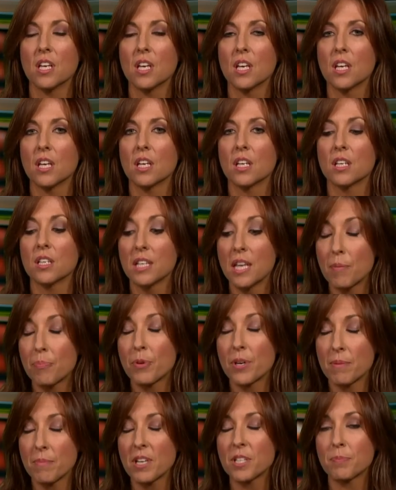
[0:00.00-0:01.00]
Did I tell you? Yeah,
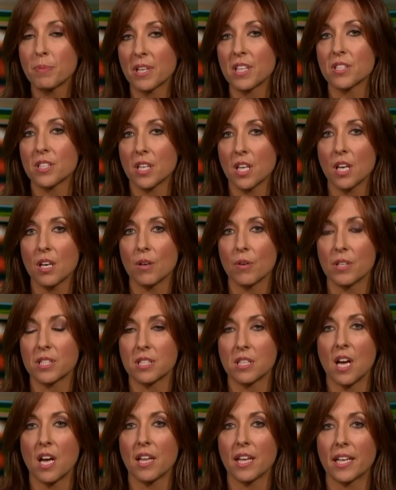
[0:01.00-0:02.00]
pretty much because of you.
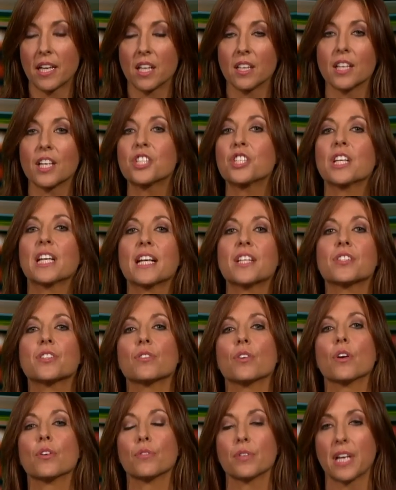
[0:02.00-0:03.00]
It's not like, unless she gets
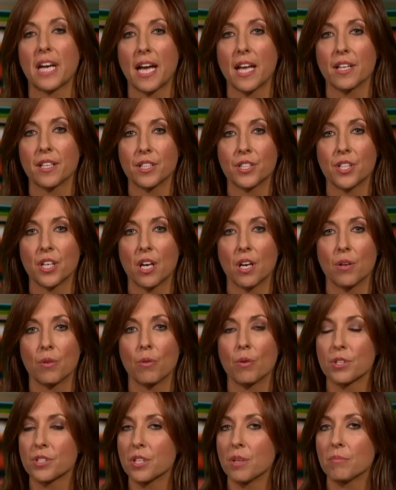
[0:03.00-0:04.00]
her own reality
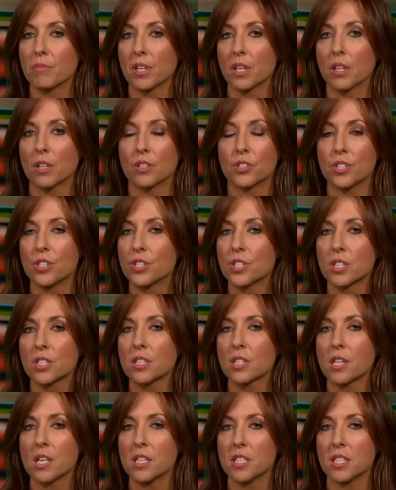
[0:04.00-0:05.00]
show or something, she's
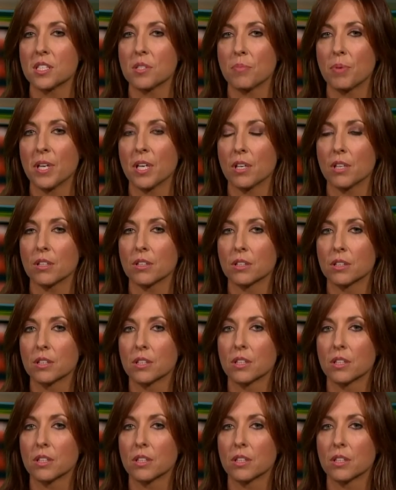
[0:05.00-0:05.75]
just going to disappear.